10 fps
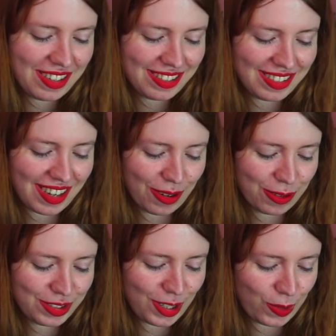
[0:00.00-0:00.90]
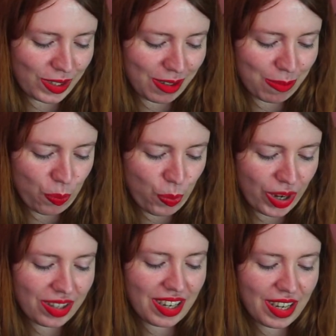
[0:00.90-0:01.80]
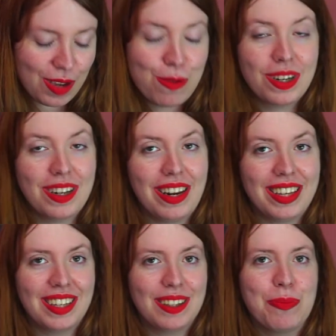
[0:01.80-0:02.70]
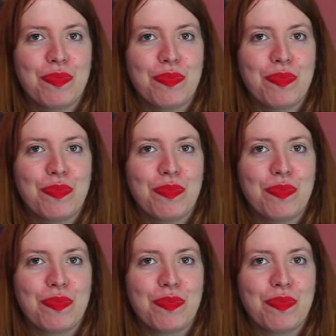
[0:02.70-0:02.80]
No, joking, but I really like it.